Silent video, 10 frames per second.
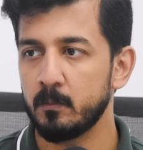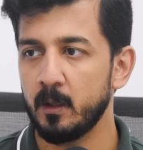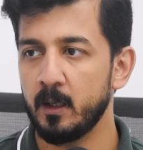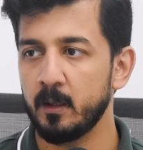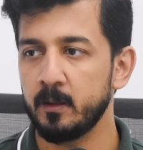
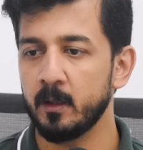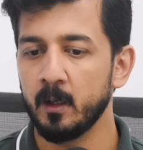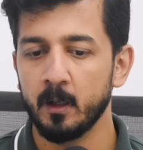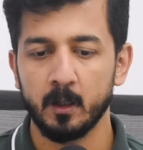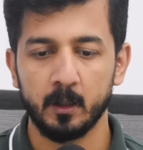and
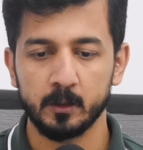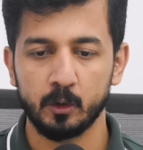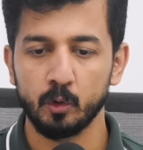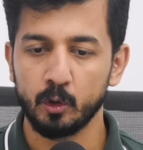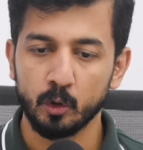
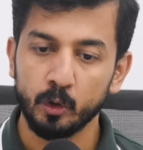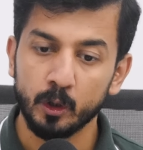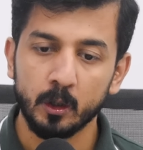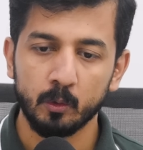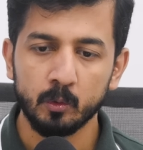you
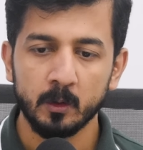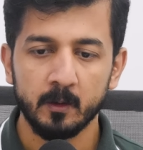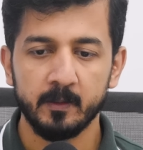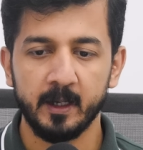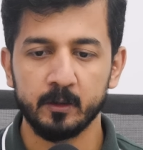know
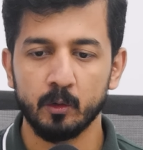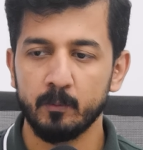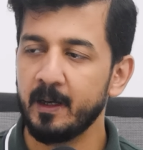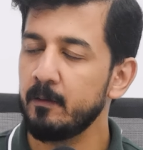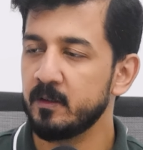that your
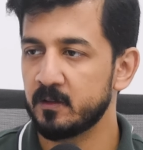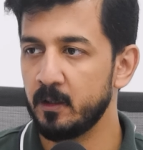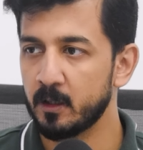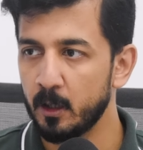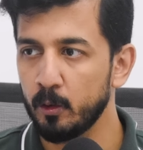valve is going
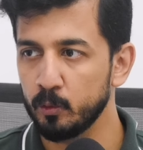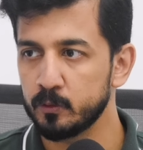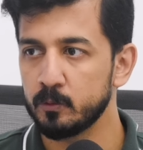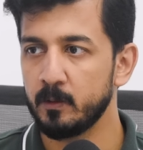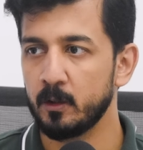to
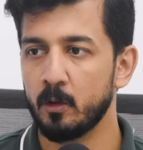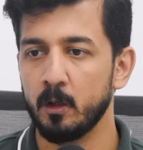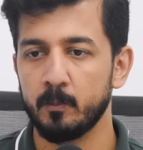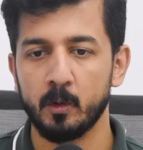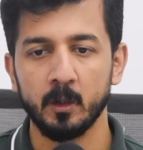close when called
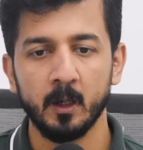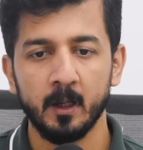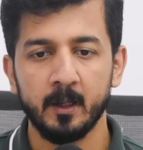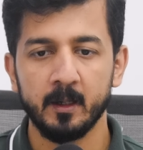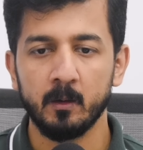upon.
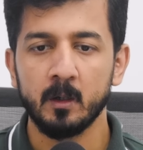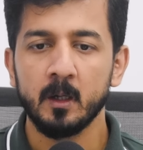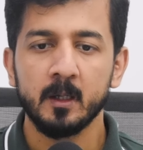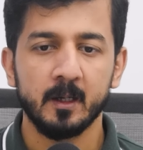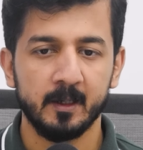Now,
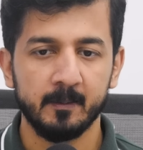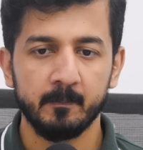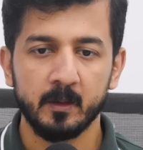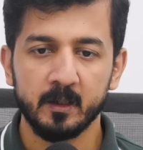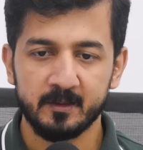
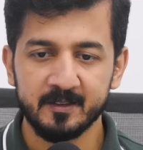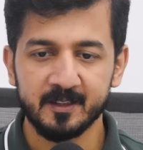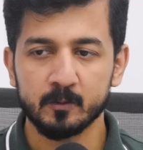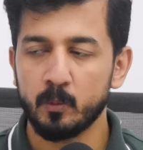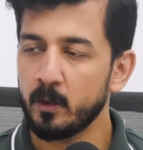this
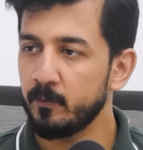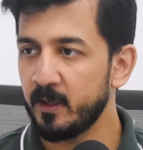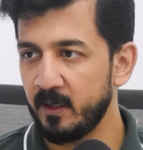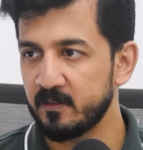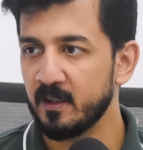is one of the
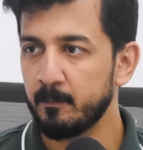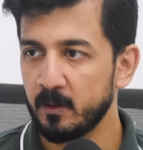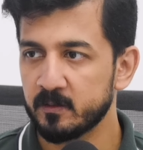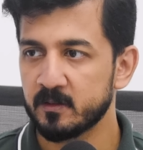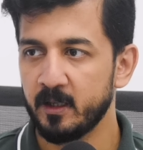
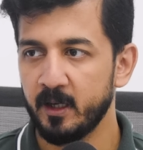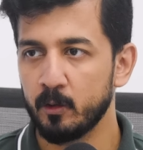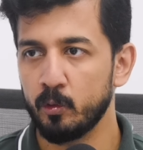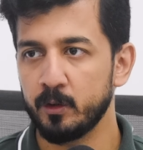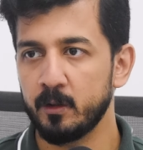examples that I
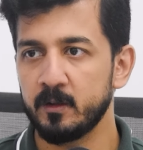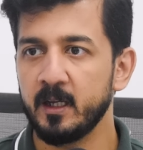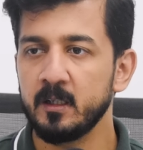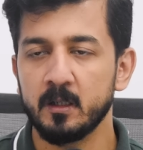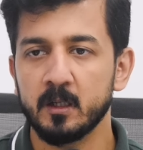quoted.
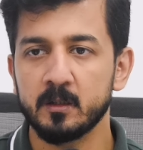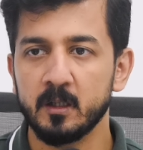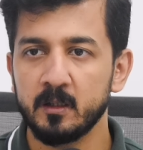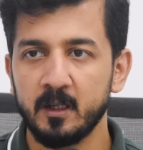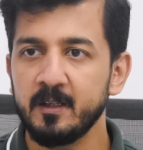Then
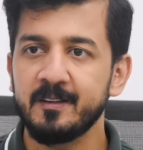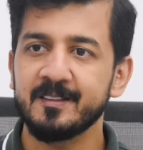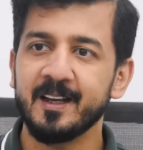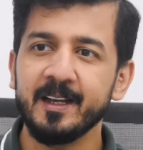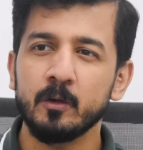in
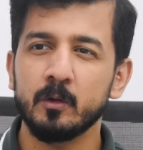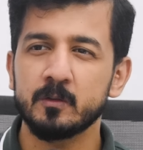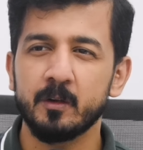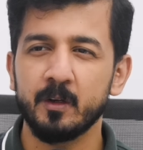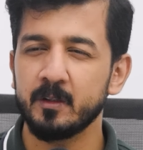design
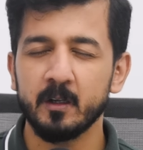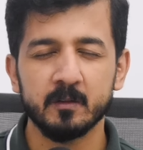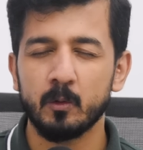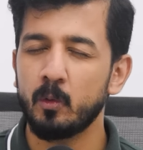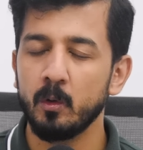there's a
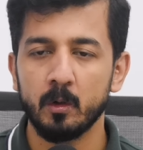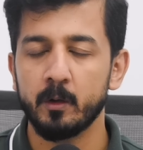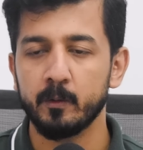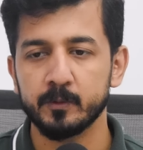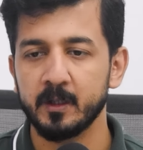whole lot of